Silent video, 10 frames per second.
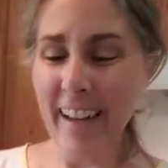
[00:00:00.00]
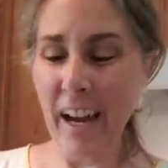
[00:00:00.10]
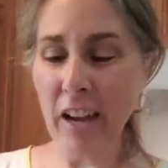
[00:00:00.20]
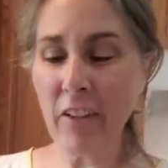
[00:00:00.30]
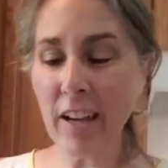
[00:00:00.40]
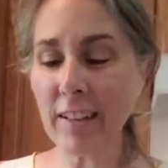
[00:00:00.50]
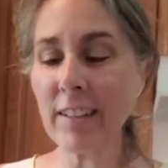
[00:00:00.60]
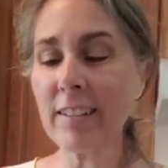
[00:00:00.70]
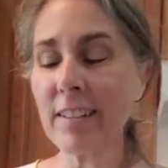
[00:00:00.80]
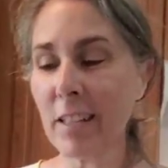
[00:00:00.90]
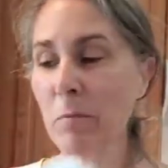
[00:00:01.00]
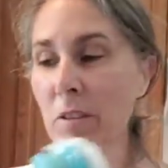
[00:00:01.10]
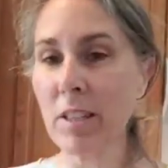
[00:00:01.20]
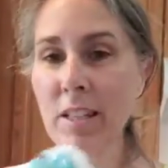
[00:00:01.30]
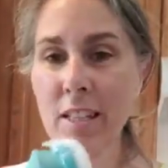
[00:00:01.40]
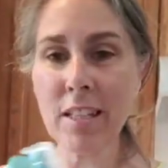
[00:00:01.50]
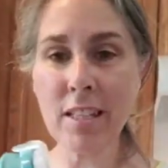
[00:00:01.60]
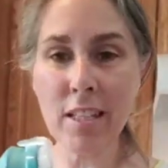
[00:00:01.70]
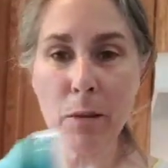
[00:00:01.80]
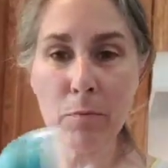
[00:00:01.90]
I've had some of
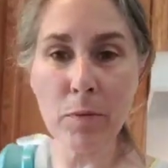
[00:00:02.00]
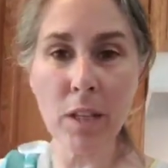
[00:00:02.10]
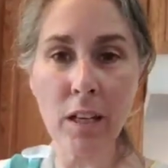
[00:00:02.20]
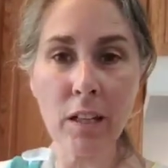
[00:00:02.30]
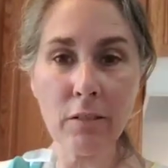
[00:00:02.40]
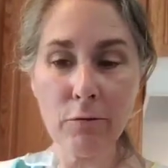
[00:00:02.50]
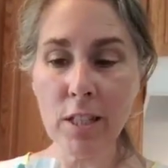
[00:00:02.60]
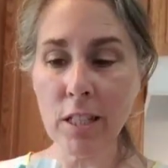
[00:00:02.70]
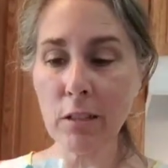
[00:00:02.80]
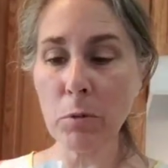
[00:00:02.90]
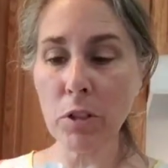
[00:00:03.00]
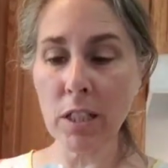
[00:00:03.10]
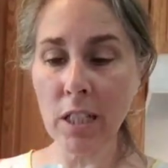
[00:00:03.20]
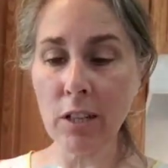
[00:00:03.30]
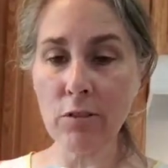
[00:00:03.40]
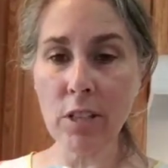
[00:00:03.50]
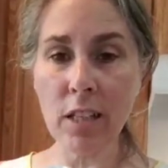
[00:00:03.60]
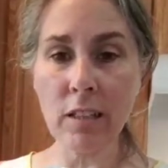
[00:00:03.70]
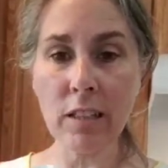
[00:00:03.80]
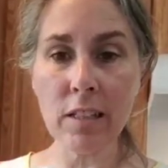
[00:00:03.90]
these types of resealable containers
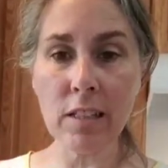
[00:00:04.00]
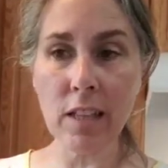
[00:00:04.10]
like this,